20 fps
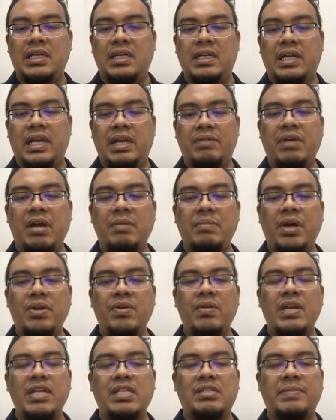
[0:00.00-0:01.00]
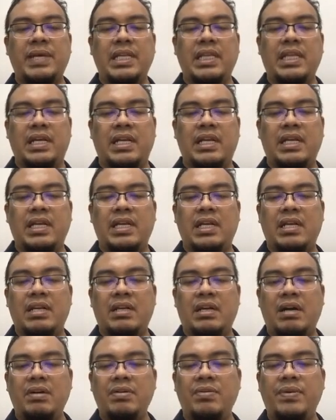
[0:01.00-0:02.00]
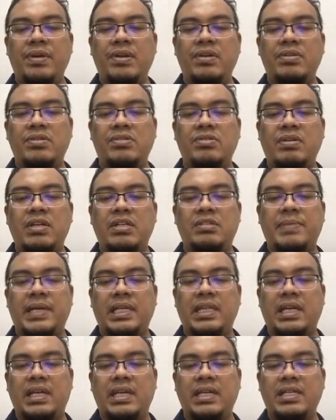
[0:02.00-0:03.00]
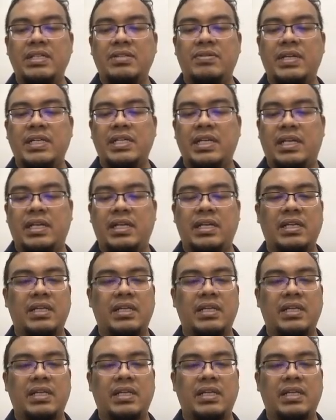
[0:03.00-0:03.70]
Okay, what about Eunice method? Now, how do we use Eunice method in this question?